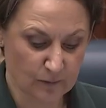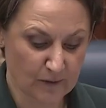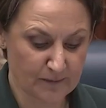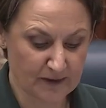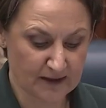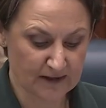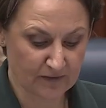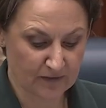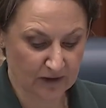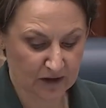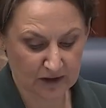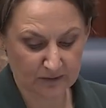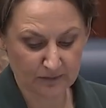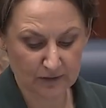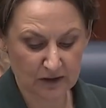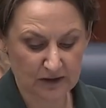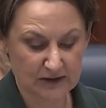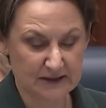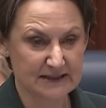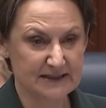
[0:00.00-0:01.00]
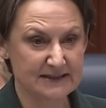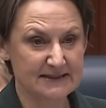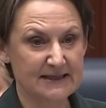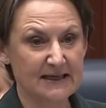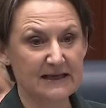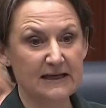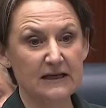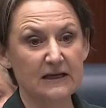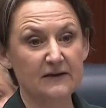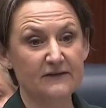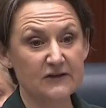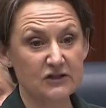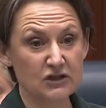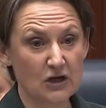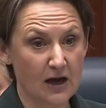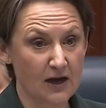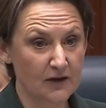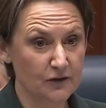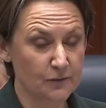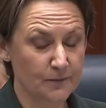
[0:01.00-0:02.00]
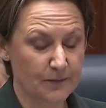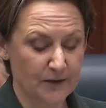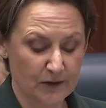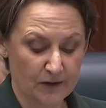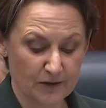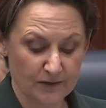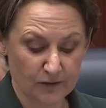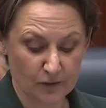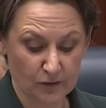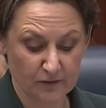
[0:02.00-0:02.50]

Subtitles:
women in the community seeking a vaginal birth